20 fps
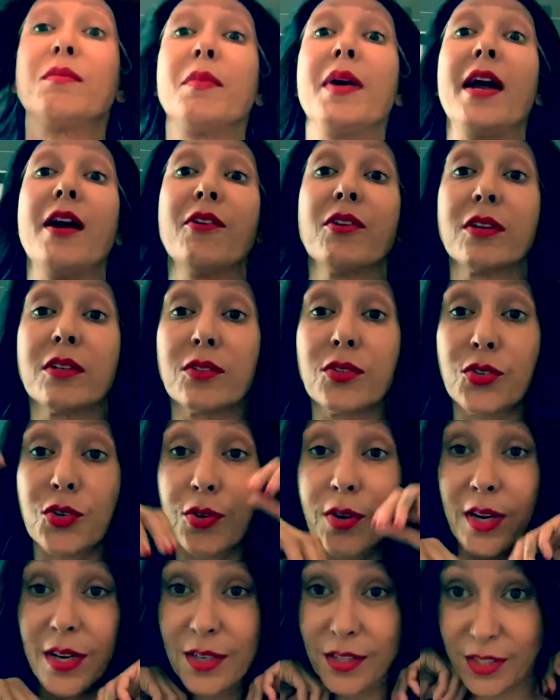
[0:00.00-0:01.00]
Marilyn
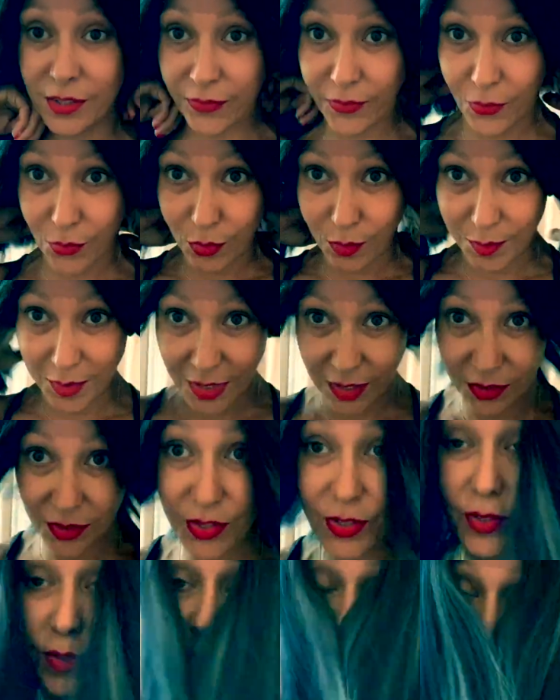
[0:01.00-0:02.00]
transform
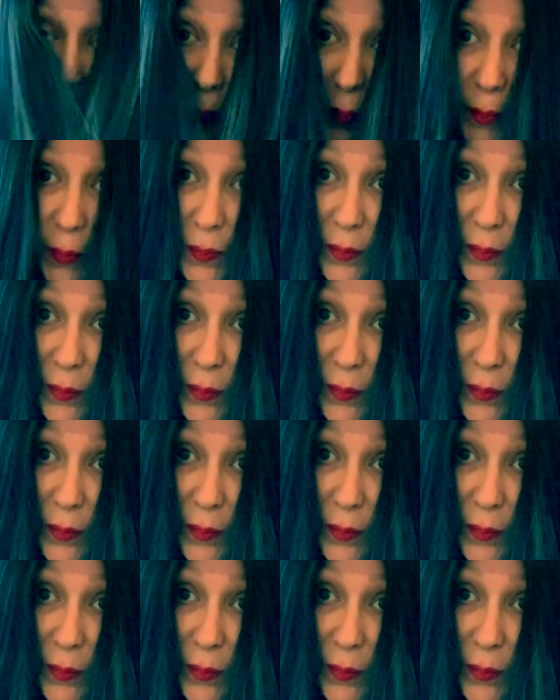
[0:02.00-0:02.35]
into?